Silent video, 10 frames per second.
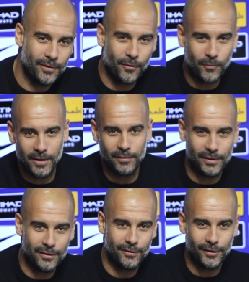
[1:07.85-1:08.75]
oh, maybe,
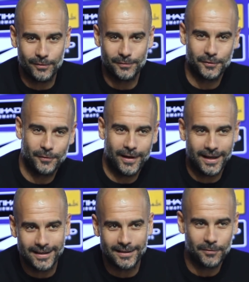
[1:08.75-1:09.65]
you know,
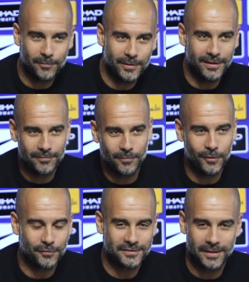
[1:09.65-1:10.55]
United will be
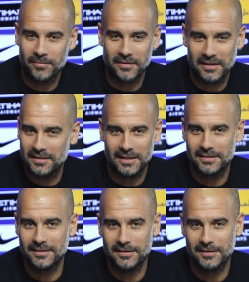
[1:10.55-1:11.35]
involved or something like that.